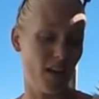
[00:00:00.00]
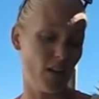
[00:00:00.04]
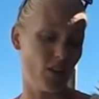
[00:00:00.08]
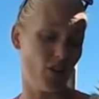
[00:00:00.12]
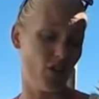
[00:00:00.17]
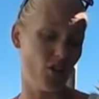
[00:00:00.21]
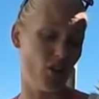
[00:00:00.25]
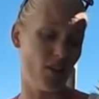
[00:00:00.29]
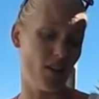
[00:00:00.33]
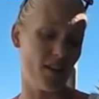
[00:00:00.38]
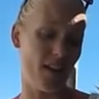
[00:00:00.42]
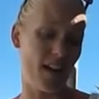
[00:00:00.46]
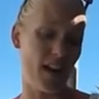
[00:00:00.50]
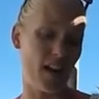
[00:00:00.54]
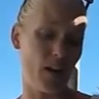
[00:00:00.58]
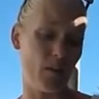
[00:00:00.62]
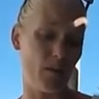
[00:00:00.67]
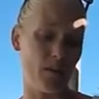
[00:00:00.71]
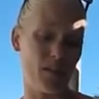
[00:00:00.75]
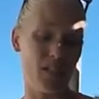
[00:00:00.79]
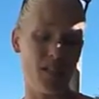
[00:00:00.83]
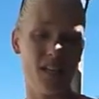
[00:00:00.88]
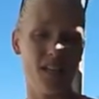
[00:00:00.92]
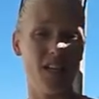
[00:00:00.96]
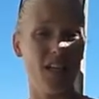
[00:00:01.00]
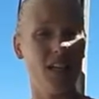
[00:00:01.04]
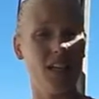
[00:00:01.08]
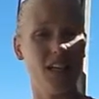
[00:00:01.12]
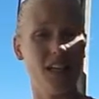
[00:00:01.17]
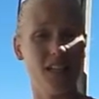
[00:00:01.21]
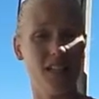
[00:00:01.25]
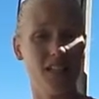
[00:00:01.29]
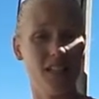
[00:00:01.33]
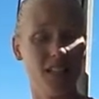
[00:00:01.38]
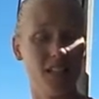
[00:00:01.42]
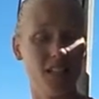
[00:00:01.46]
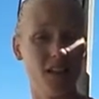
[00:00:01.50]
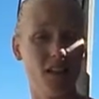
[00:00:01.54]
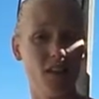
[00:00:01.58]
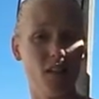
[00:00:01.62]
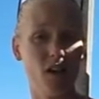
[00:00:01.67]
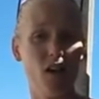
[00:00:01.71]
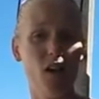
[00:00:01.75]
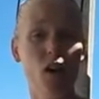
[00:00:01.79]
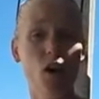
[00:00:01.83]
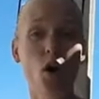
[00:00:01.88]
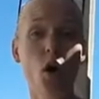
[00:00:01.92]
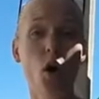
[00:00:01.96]
and try and aim to get at least
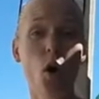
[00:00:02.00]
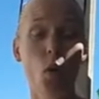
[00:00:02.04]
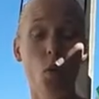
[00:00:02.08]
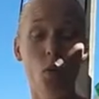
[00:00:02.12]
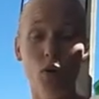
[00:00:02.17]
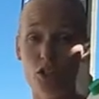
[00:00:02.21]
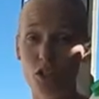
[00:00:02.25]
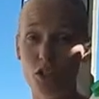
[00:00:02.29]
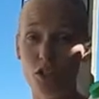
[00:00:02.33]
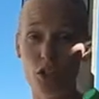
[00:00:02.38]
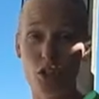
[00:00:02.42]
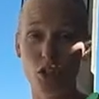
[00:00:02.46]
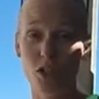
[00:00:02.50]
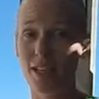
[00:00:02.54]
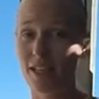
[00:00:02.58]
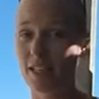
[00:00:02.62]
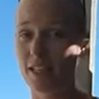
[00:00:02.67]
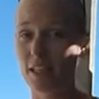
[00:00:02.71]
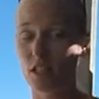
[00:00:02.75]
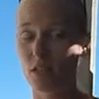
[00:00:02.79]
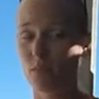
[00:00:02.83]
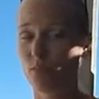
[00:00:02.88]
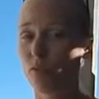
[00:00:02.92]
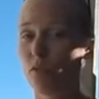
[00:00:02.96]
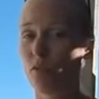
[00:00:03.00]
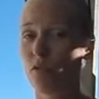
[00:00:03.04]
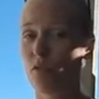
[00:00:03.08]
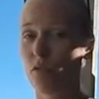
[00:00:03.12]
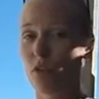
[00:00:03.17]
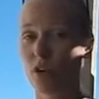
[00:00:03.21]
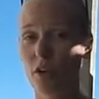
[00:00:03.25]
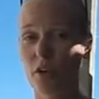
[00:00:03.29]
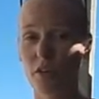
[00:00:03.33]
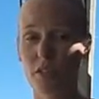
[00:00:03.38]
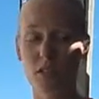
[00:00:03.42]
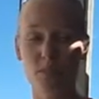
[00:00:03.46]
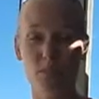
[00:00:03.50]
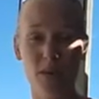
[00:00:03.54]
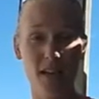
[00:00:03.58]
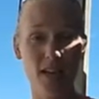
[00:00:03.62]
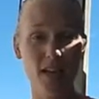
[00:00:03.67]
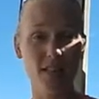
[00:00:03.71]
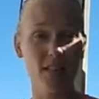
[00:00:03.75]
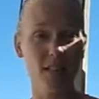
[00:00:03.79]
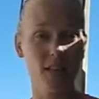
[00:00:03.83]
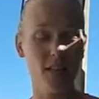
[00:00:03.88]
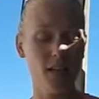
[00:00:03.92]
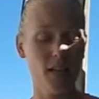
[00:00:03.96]
another one to two litres before going to
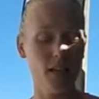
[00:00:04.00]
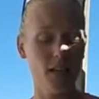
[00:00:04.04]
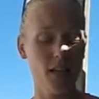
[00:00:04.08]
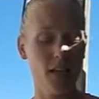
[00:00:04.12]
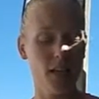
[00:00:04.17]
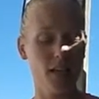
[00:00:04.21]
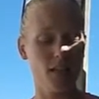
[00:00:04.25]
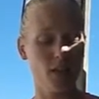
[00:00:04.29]
bed.